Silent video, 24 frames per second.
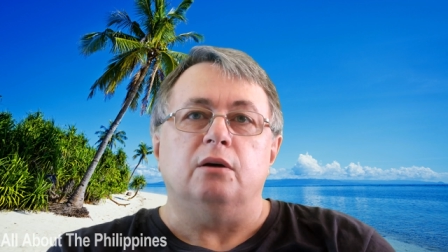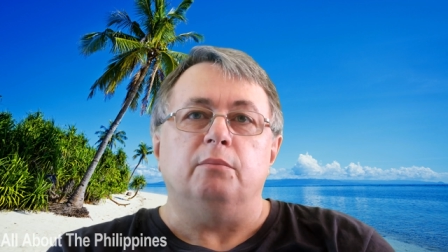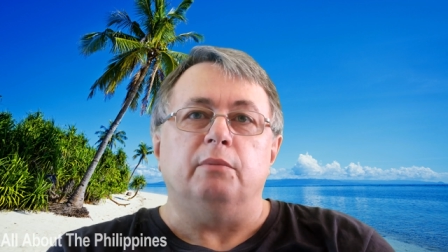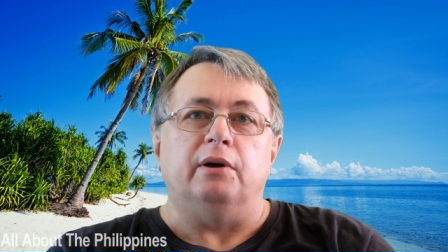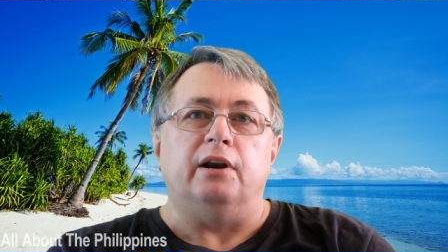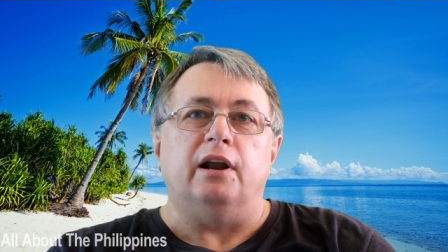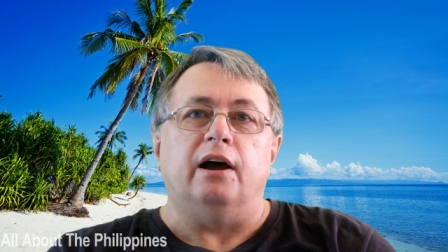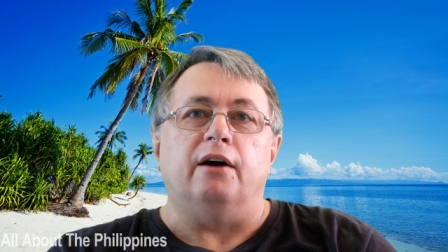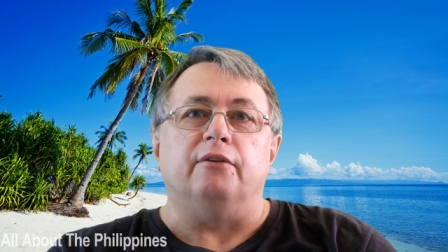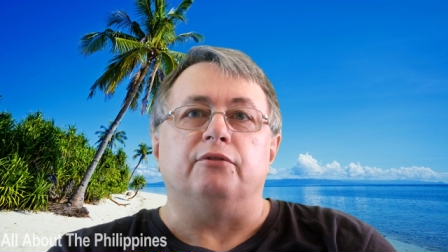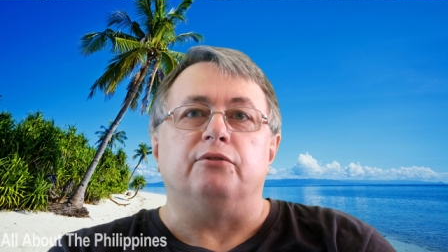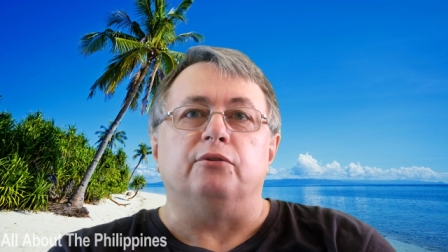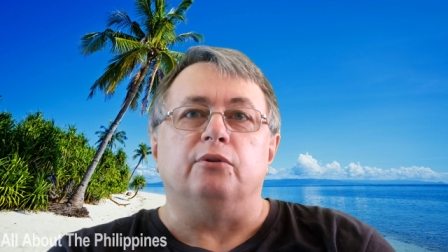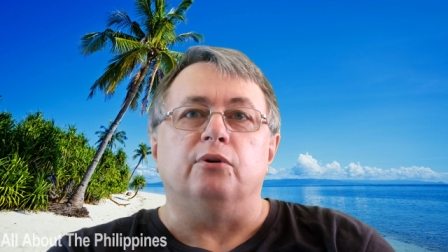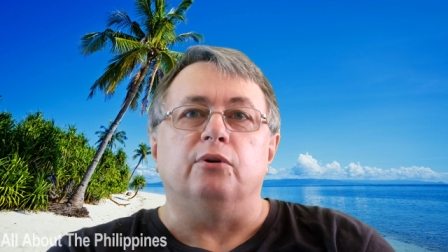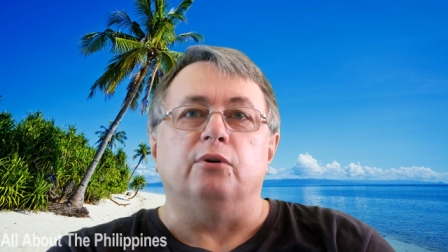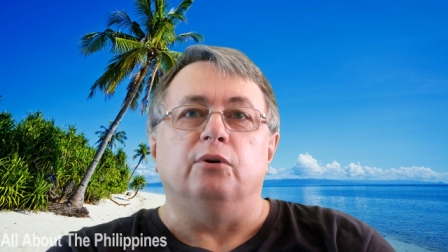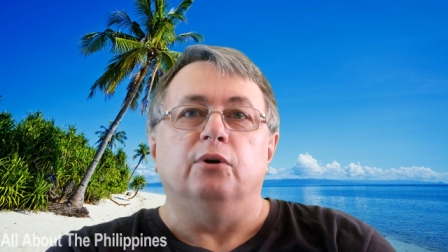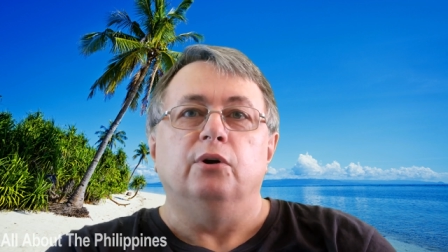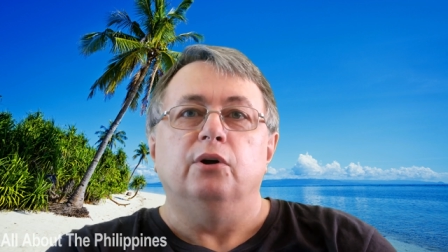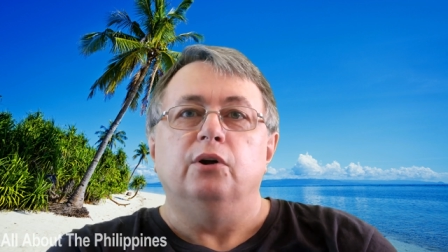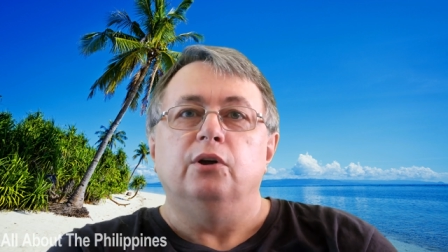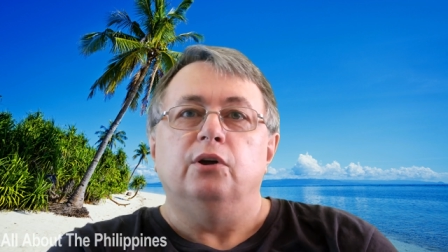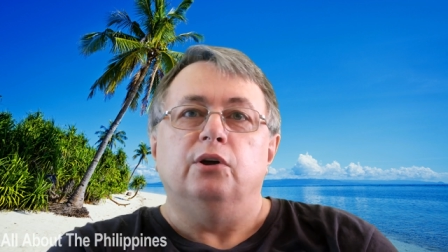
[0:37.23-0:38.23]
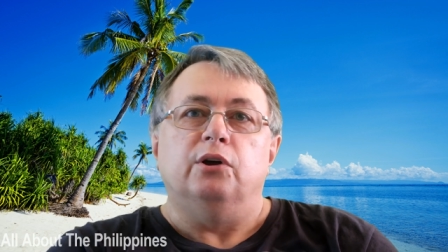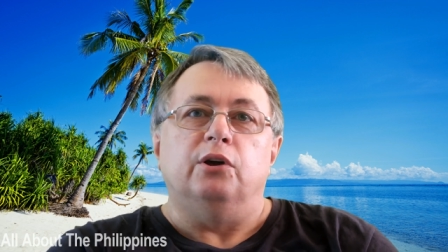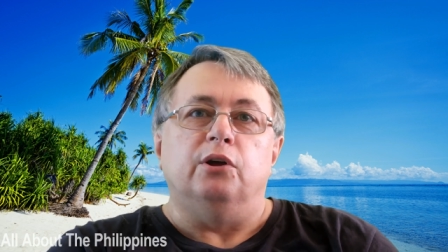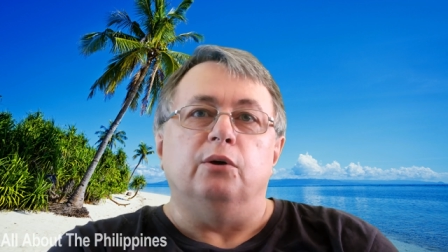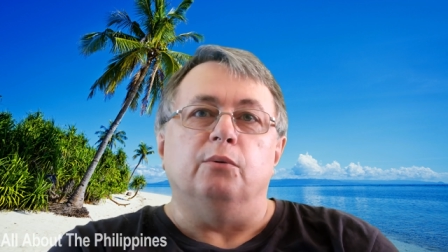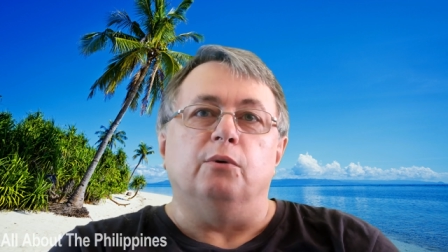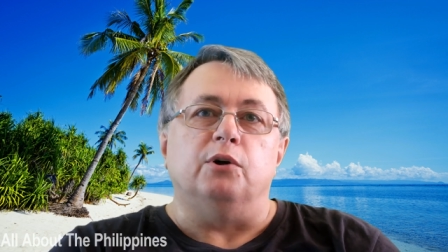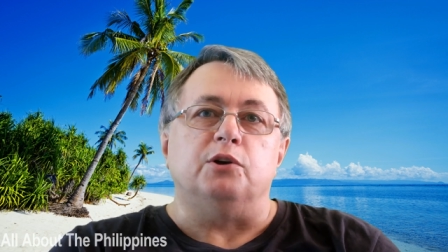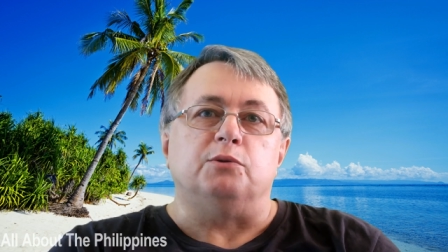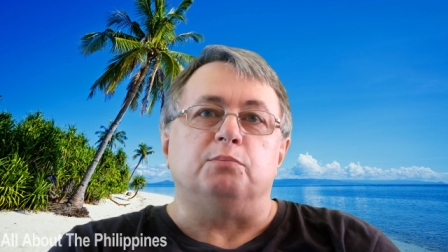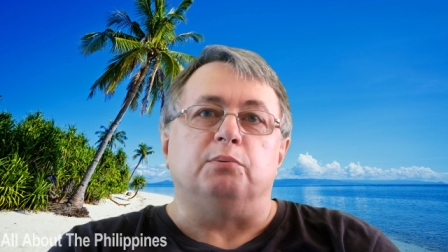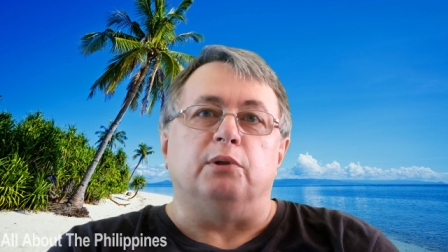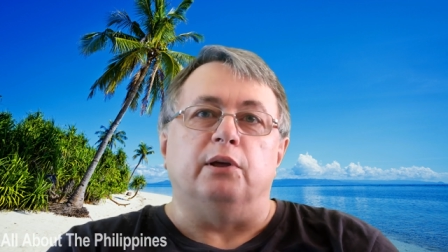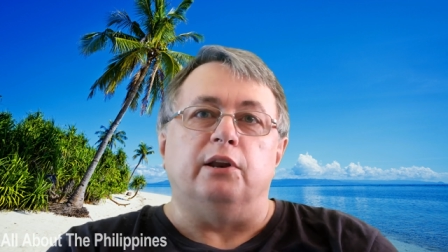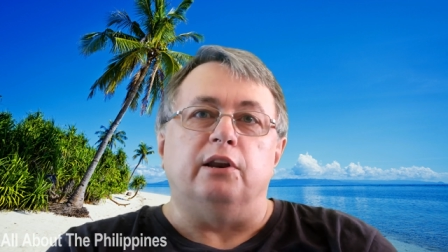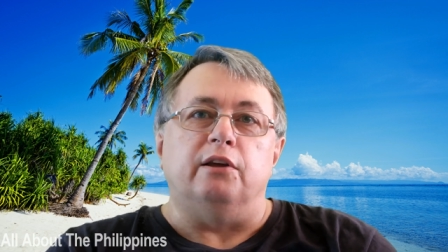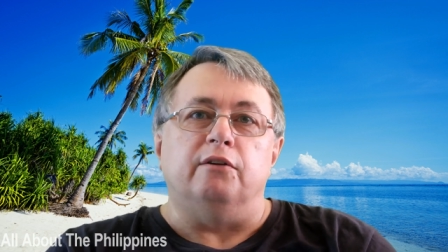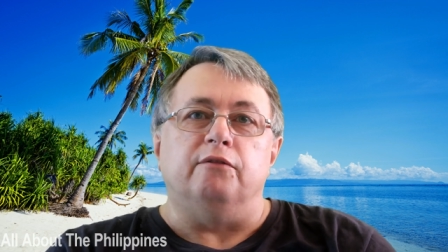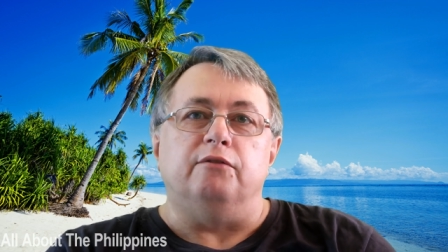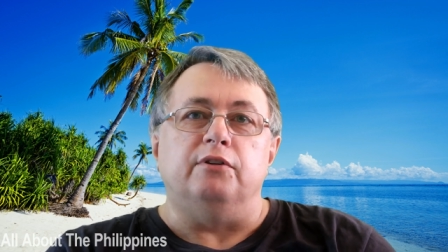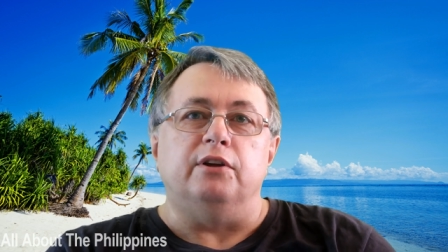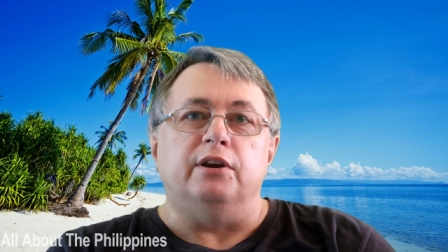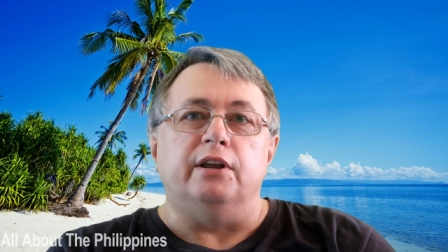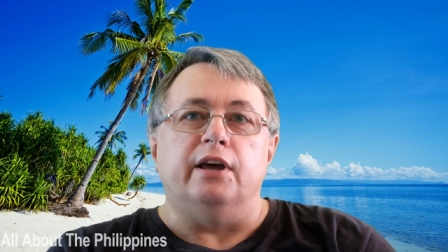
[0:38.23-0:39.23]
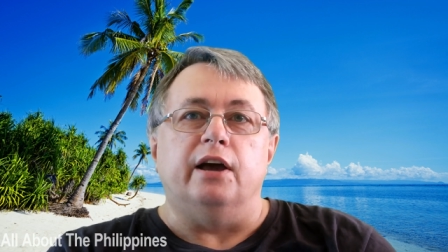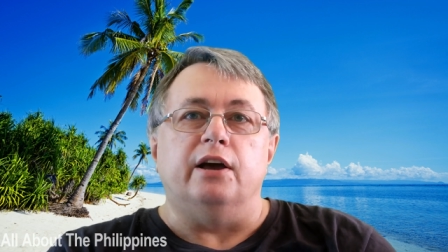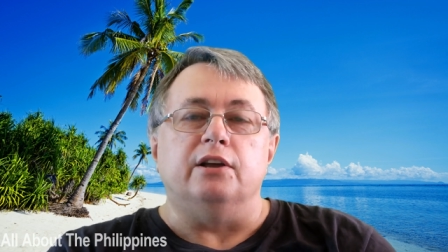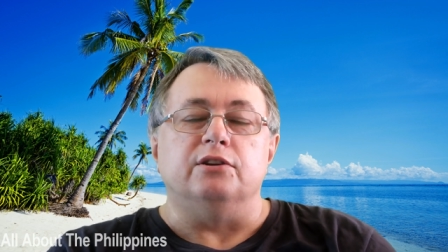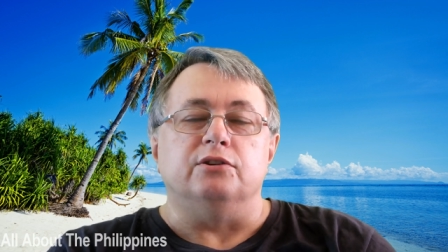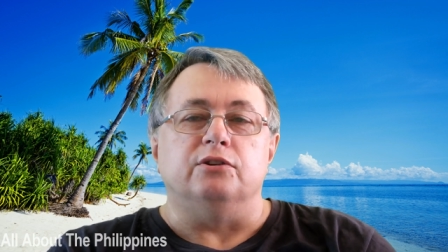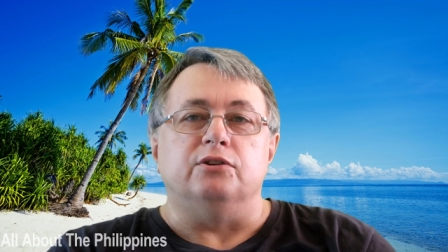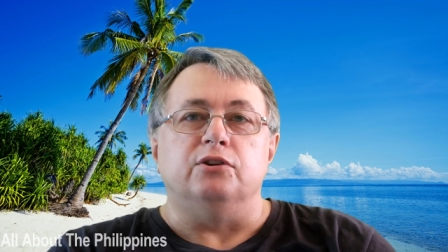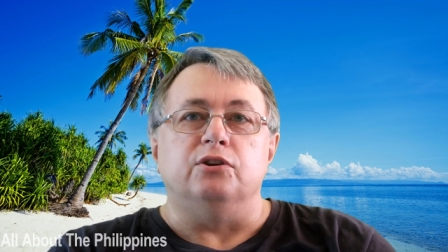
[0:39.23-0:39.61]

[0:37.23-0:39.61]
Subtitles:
I mean, after all, you watch plenty of videos